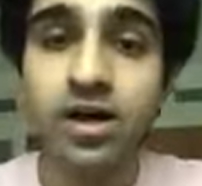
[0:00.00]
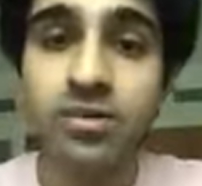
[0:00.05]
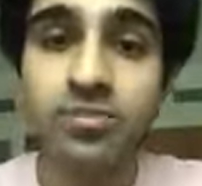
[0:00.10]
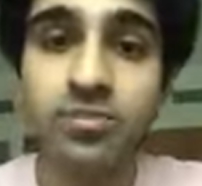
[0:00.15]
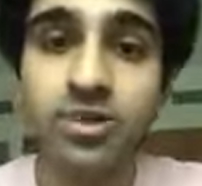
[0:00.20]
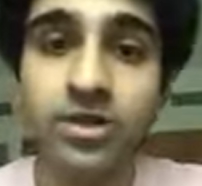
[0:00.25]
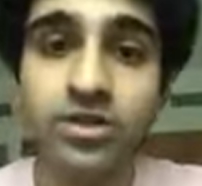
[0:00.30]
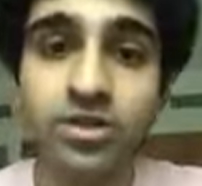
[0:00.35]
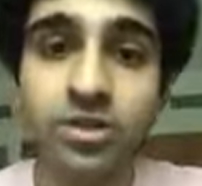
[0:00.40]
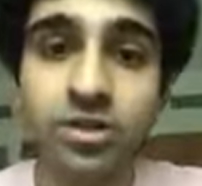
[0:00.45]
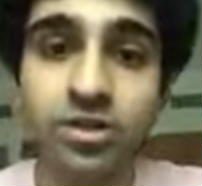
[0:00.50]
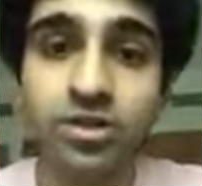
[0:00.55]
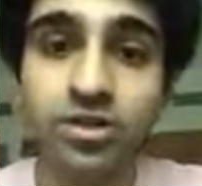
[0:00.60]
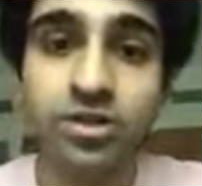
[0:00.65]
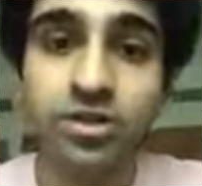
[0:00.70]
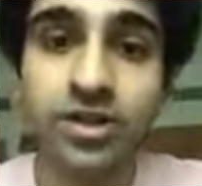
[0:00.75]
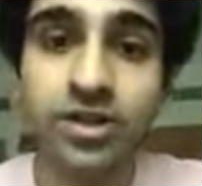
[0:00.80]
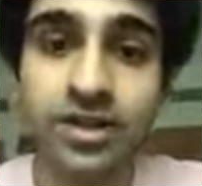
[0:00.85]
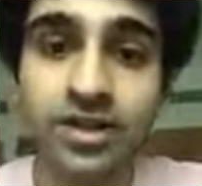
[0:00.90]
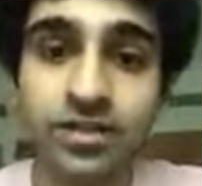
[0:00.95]
because
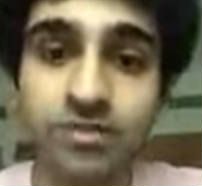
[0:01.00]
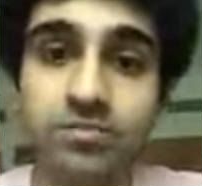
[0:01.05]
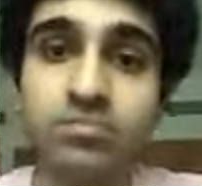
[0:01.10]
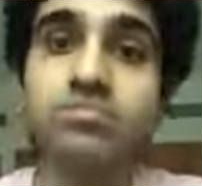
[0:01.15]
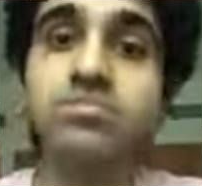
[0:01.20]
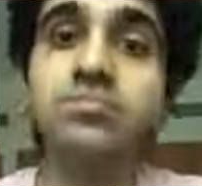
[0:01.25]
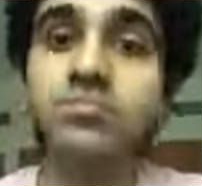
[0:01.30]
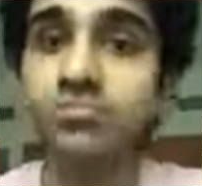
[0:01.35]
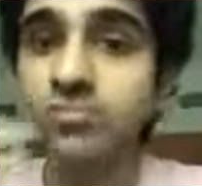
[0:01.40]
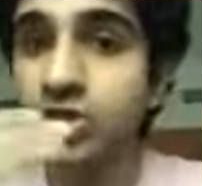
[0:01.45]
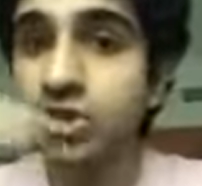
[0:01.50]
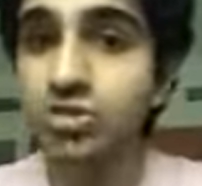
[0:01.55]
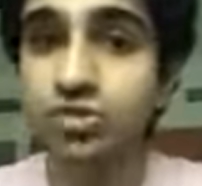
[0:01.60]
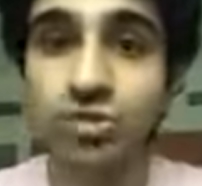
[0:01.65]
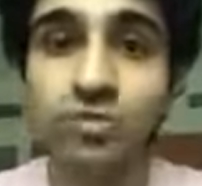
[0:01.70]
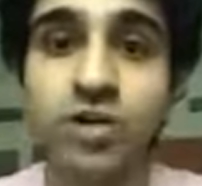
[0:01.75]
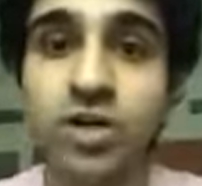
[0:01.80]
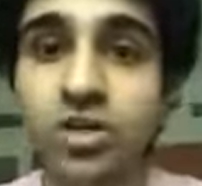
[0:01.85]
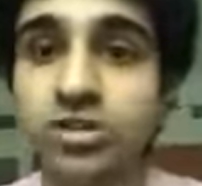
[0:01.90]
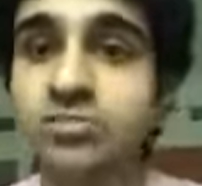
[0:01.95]
like
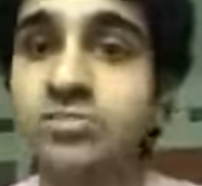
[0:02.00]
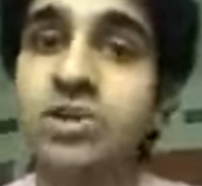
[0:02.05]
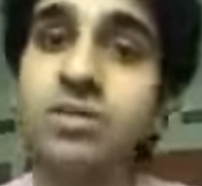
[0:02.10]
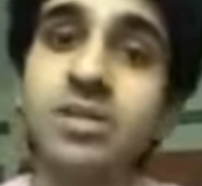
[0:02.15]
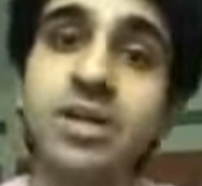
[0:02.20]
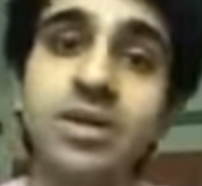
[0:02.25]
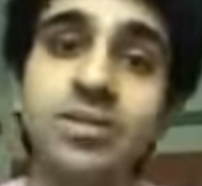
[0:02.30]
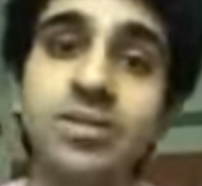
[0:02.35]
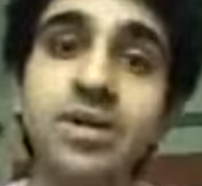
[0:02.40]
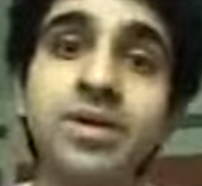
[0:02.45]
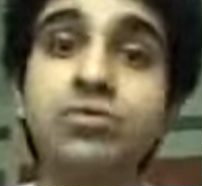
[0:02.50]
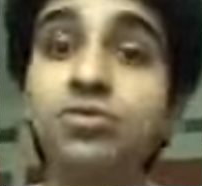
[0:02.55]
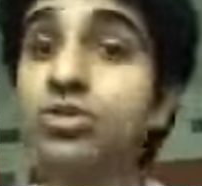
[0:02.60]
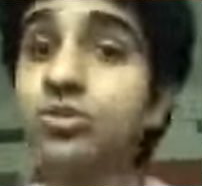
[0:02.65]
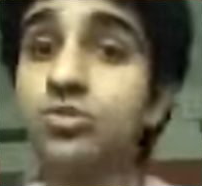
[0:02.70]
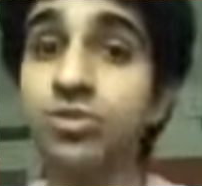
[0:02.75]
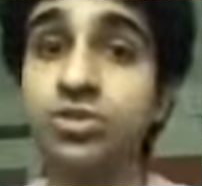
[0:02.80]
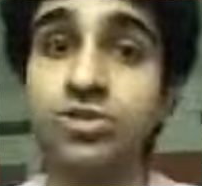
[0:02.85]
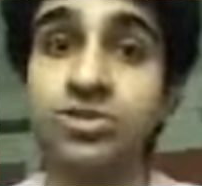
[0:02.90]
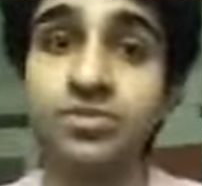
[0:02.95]
Kasturba Hospital, Manipal
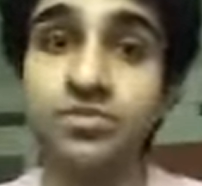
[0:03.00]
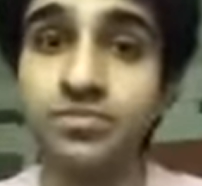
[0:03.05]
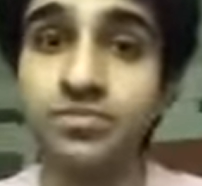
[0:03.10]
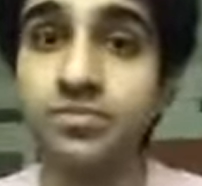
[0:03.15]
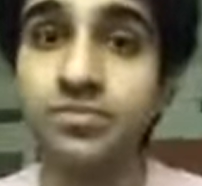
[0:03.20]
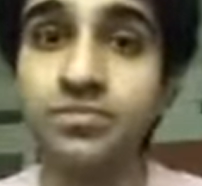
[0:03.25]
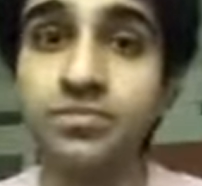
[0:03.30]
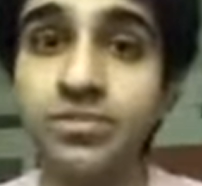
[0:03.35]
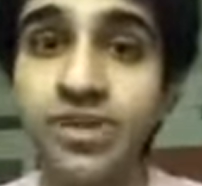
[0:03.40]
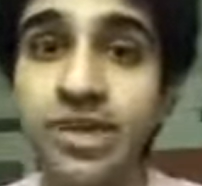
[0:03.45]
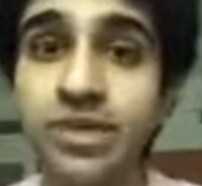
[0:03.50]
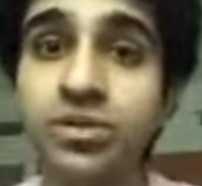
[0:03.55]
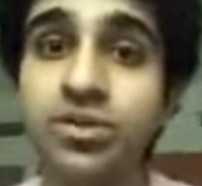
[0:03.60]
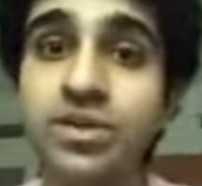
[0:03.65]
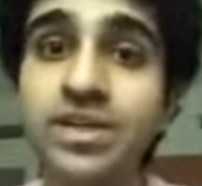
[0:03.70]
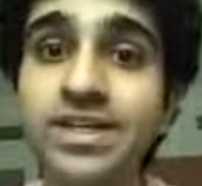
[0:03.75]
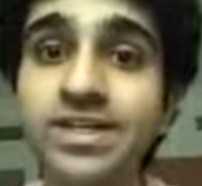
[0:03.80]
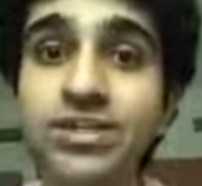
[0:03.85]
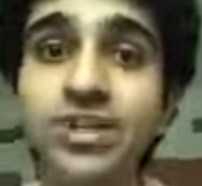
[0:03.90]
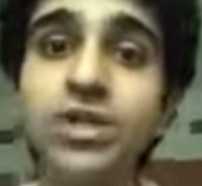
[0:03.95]
was a very good
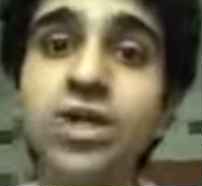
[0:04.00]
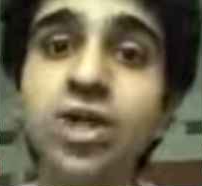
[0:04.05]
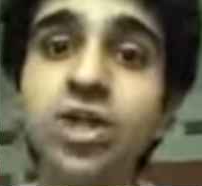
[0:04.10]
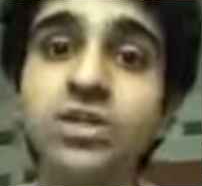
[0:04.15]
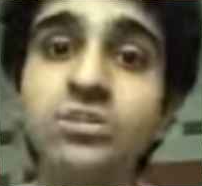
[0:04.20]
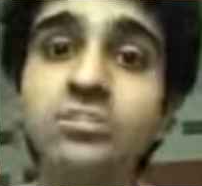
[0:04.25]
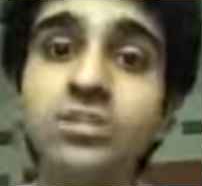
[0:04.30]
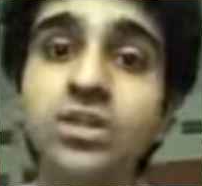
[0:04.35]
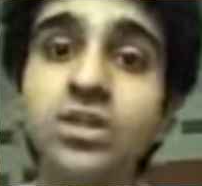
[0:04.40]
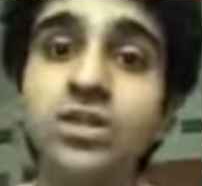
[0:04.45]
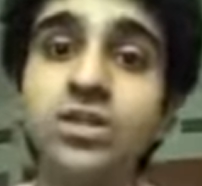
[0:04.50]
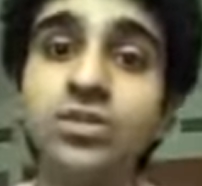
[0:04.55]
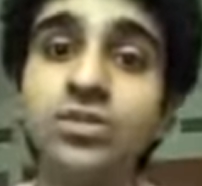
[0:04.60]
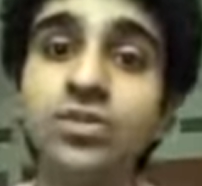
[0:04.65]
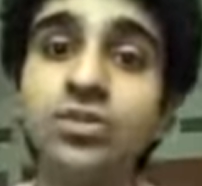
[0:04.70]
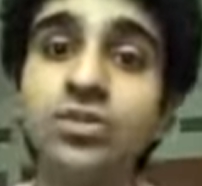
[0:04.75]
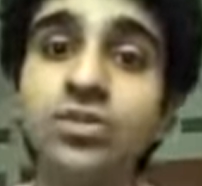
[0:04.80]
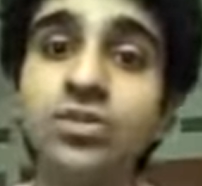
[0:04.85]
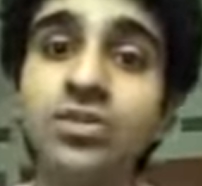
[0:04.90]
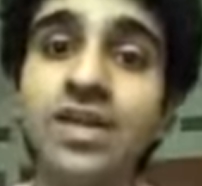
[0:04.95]
teaching hospital.
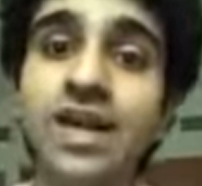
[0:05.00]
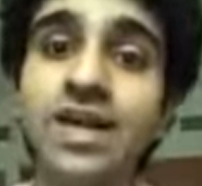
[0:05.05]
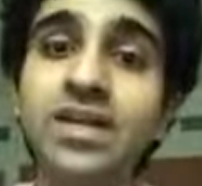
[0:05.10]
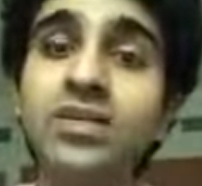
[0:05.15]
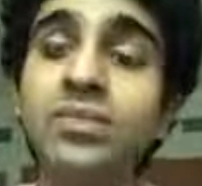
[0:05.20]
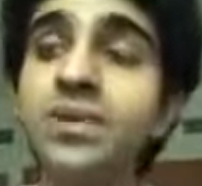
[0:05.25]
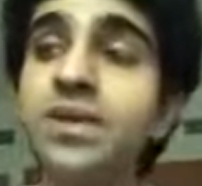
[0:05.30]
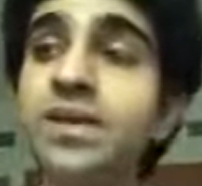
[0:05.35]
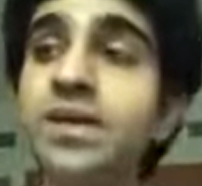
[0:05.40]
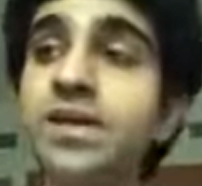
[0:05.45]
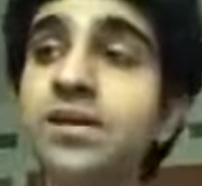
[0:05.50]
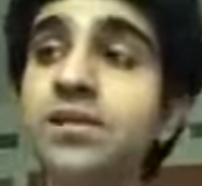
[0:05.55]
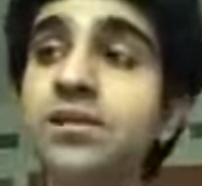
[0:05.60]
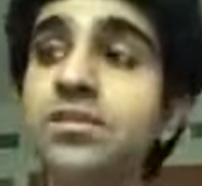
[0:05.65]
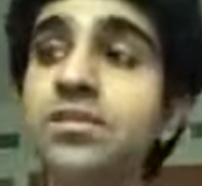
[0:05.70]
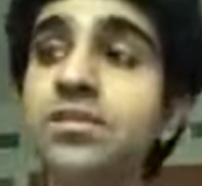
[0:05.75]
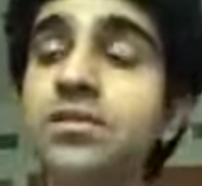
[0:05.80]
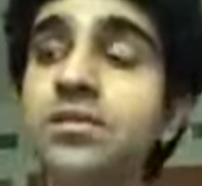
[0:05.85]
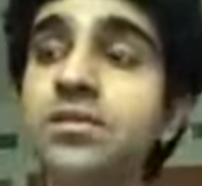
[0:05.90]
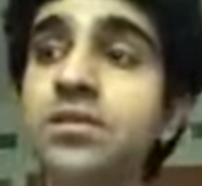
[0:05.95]
So that way,
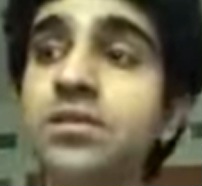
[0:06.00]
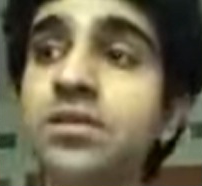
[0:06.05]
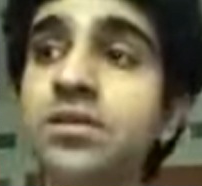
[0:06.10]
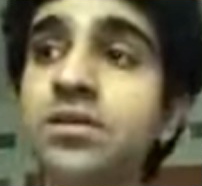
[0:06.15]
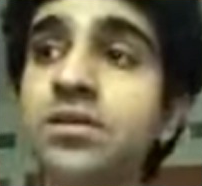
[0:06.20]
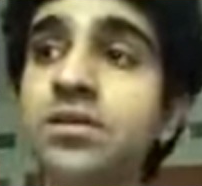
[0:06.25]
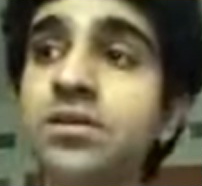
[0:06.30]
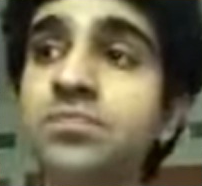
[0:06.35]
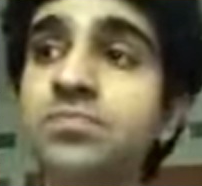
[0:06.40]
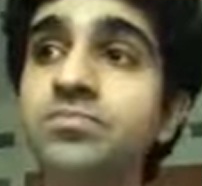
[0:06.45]
all